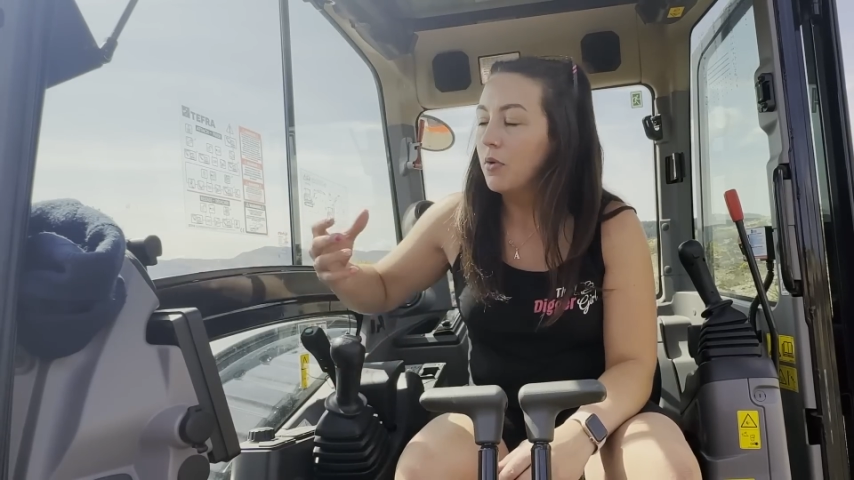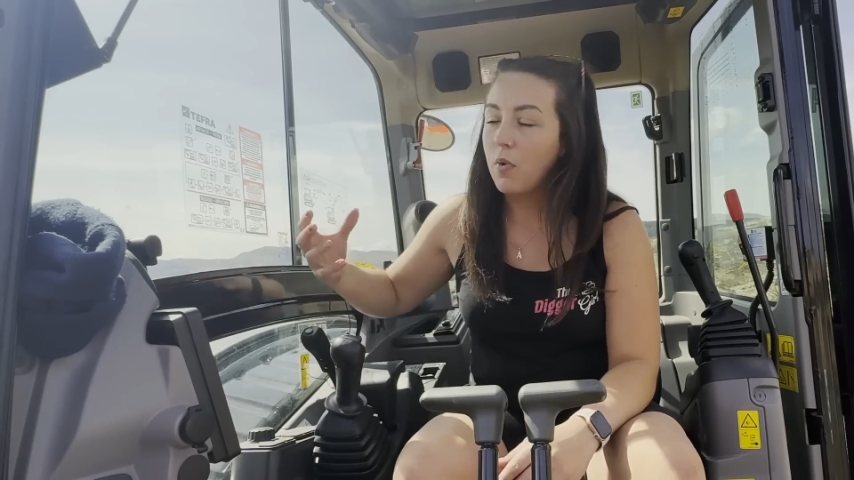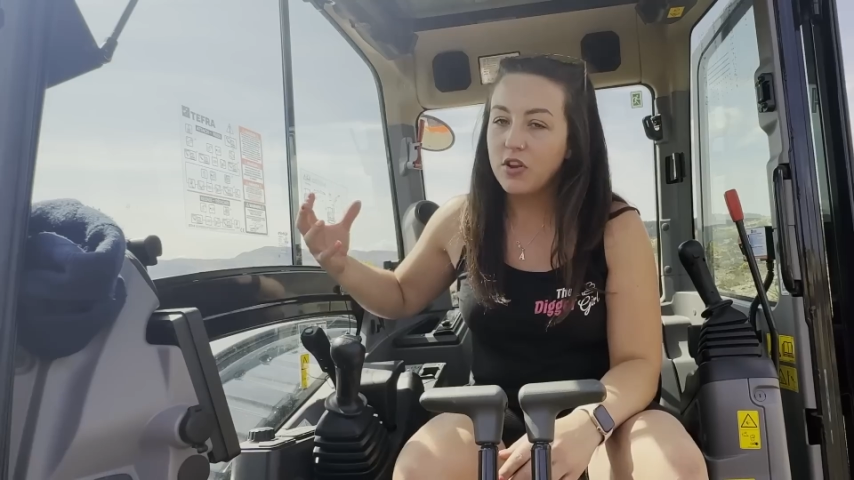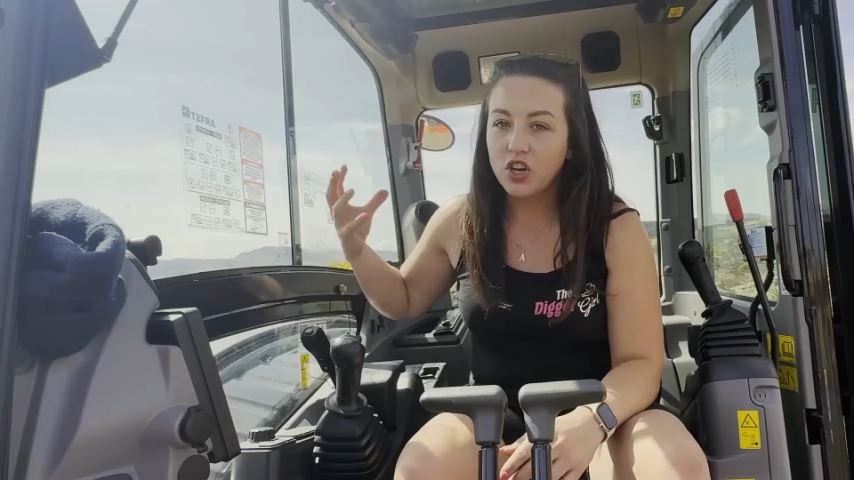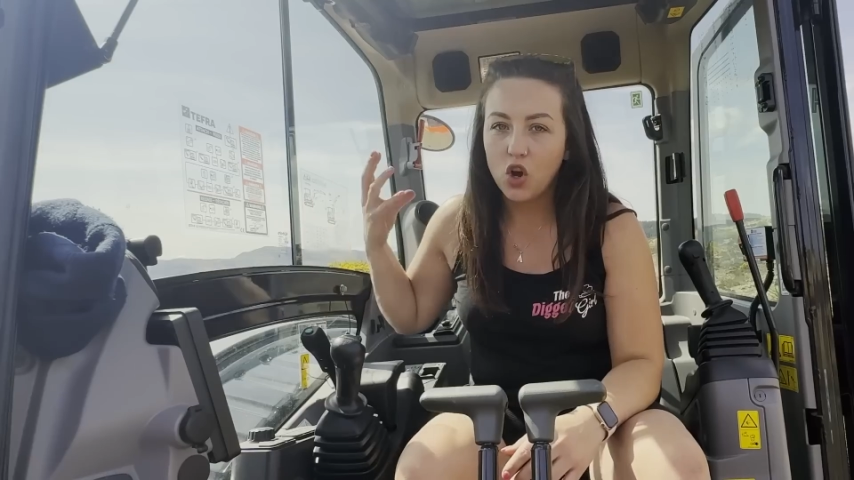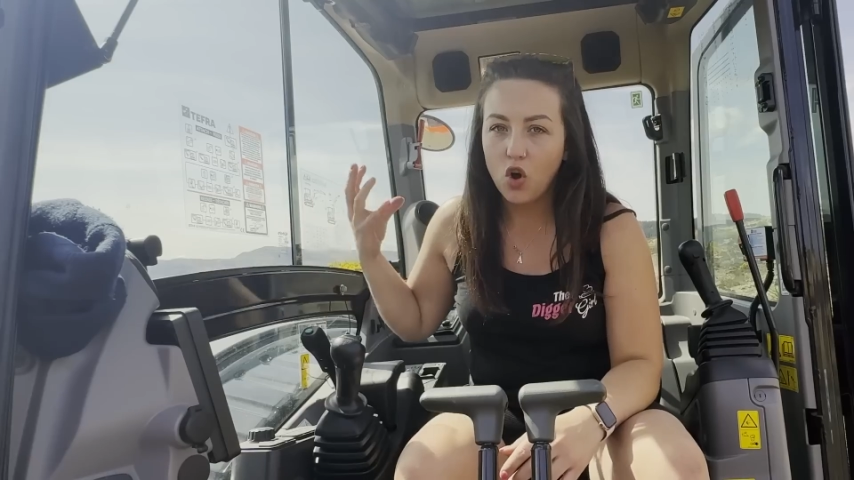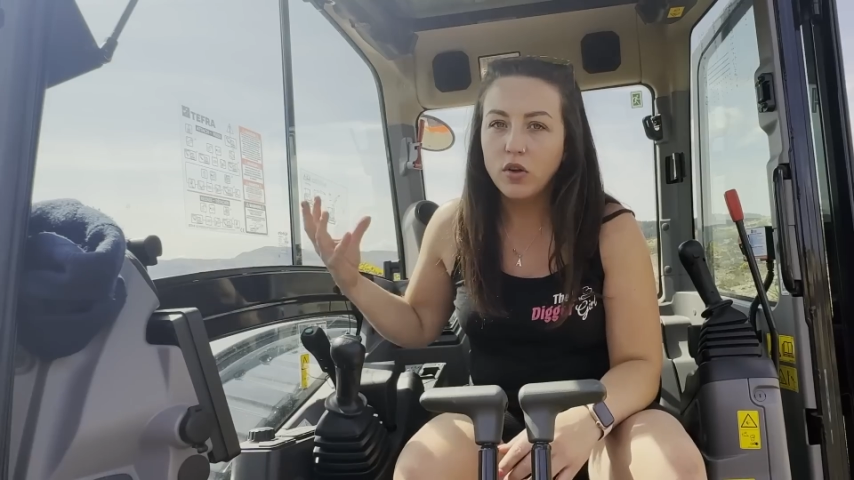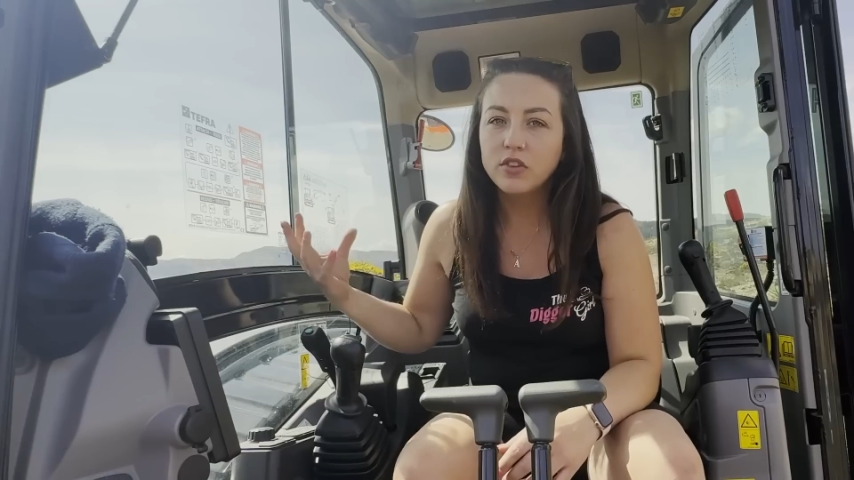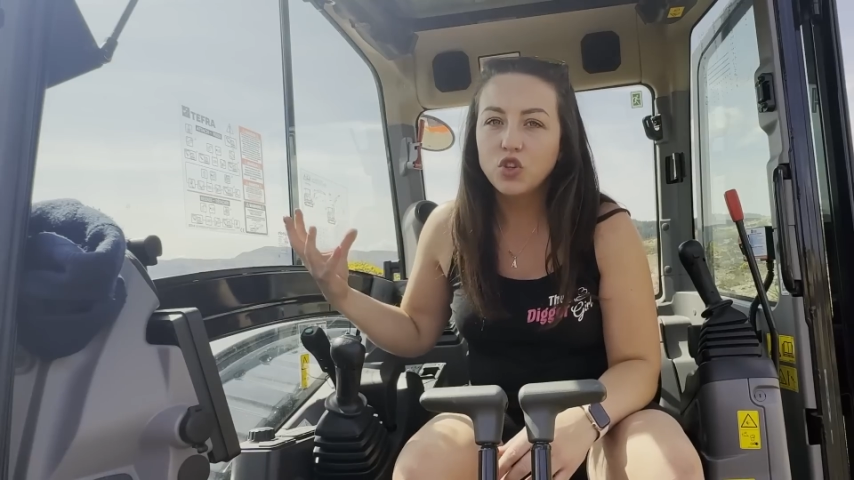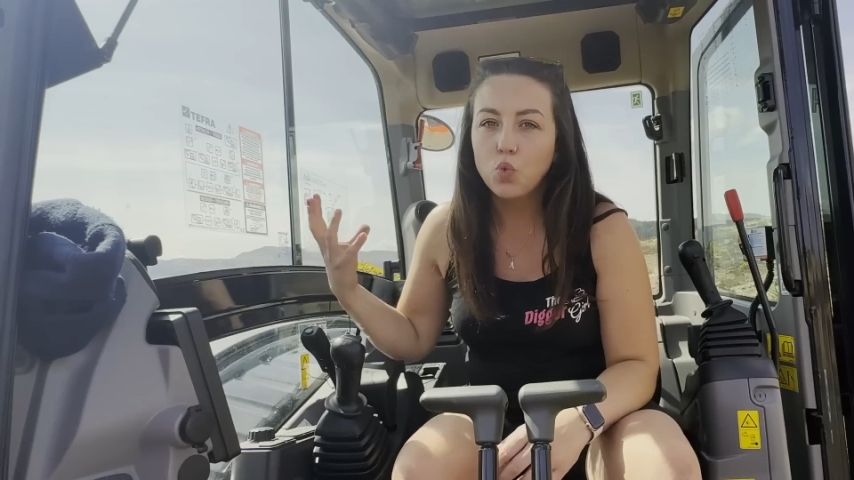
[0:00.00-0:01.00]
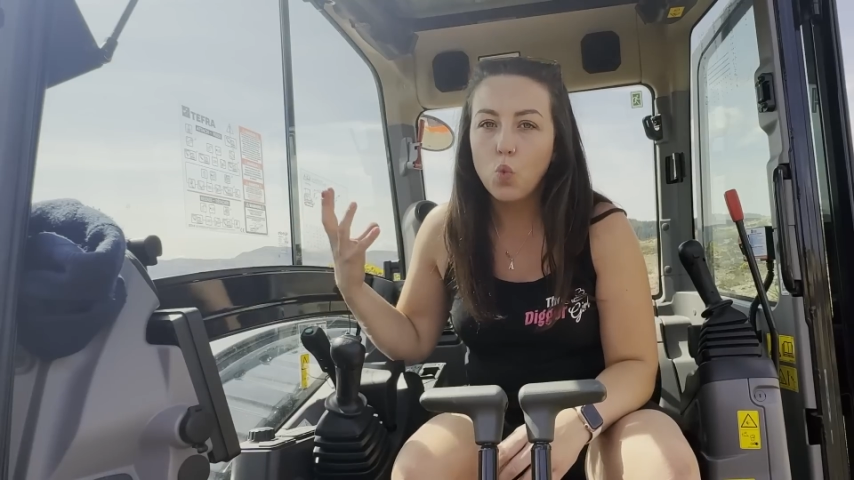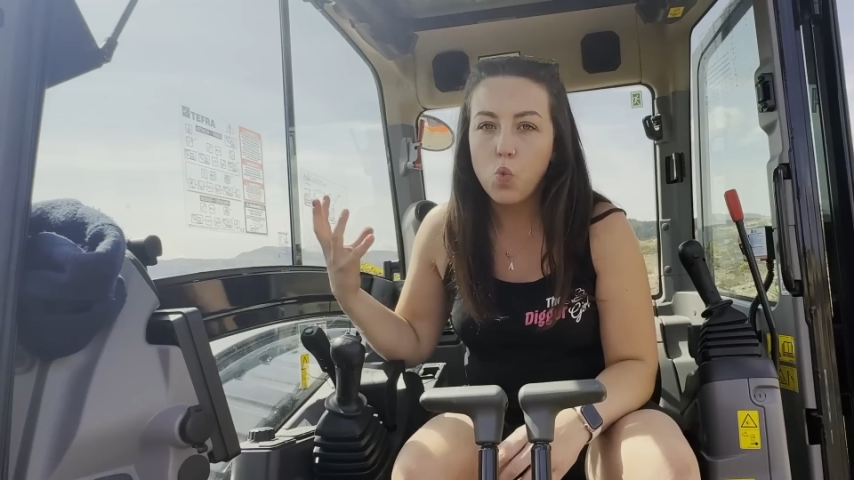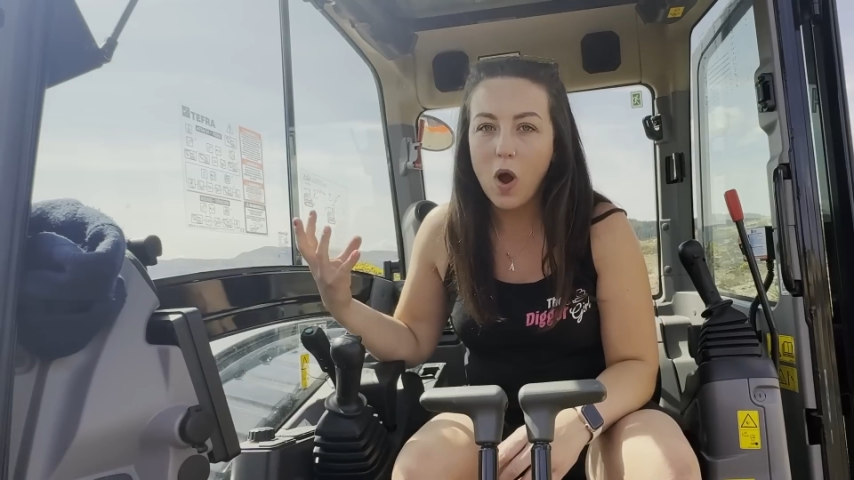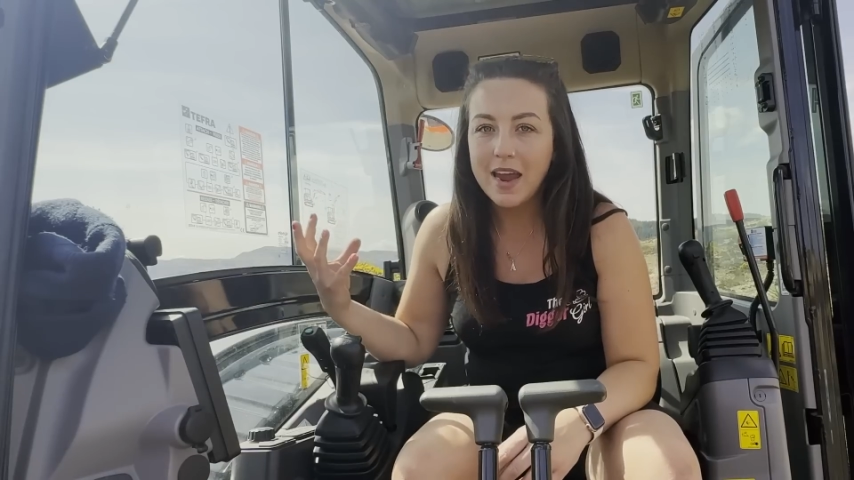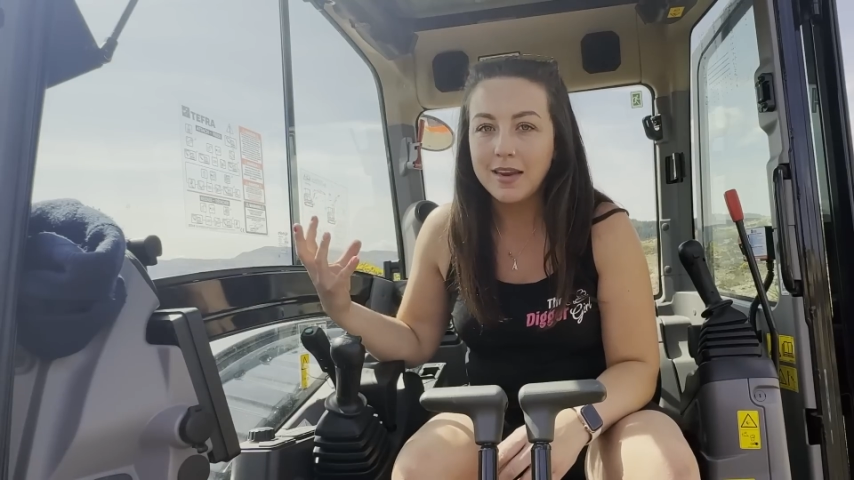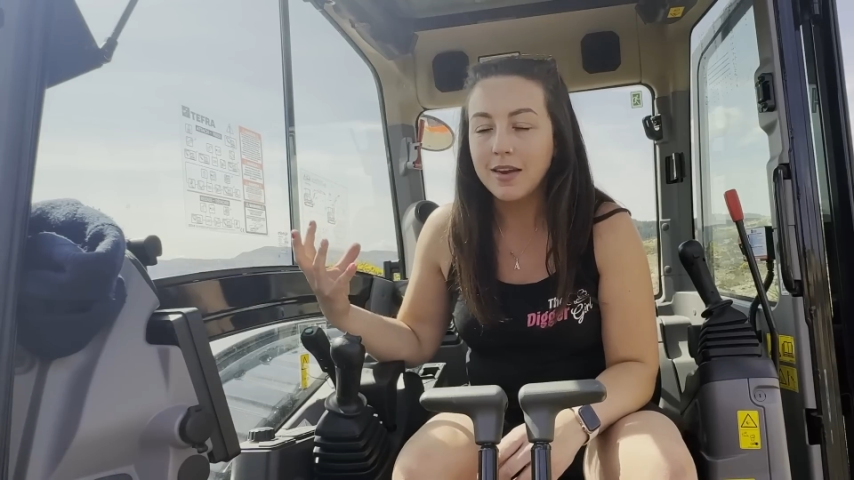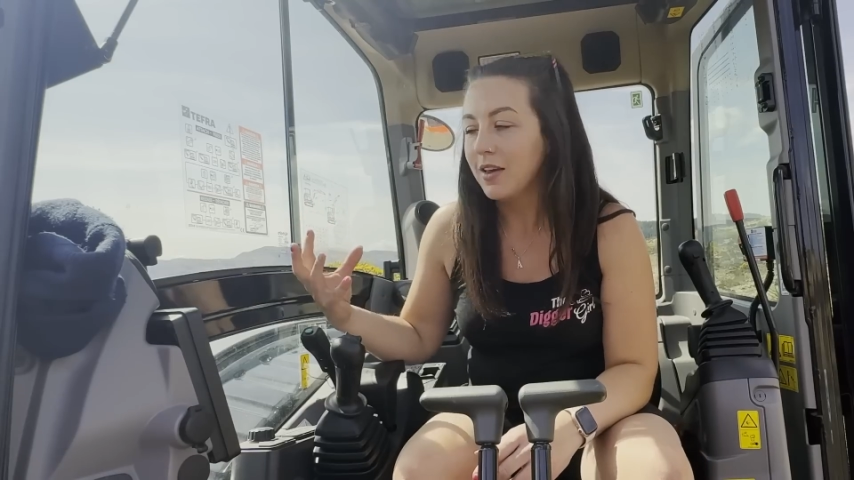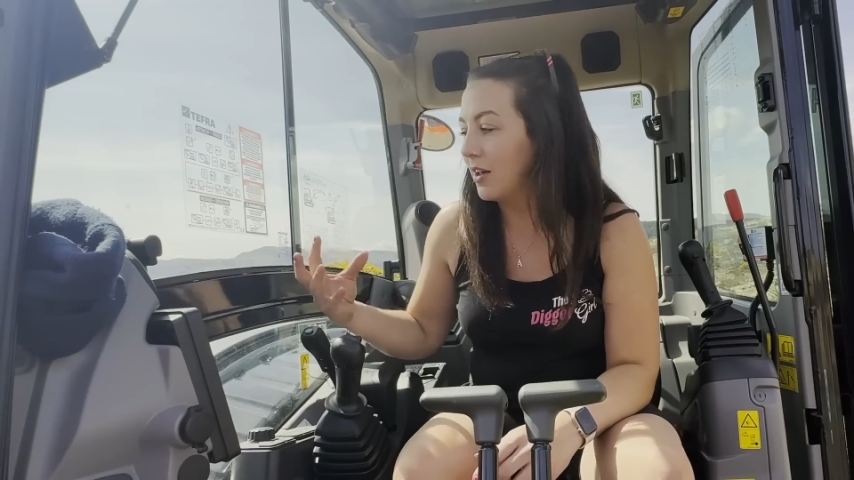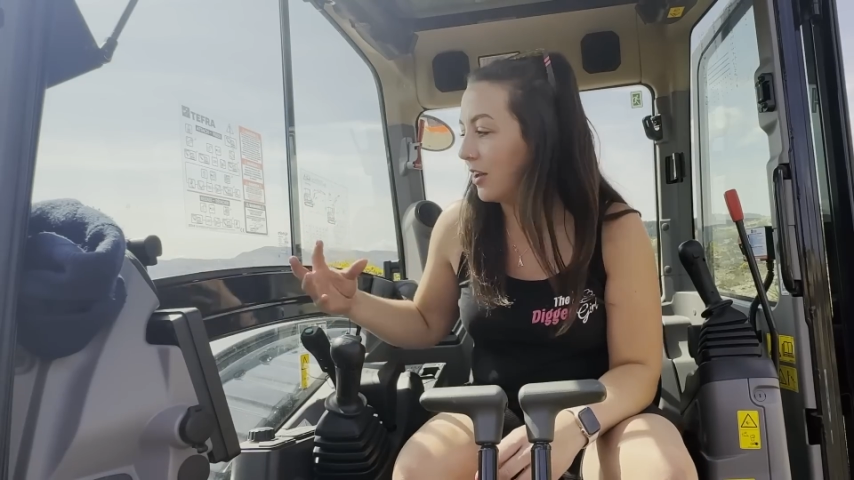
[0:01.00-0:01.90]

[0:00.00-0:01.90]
when there's a constant whine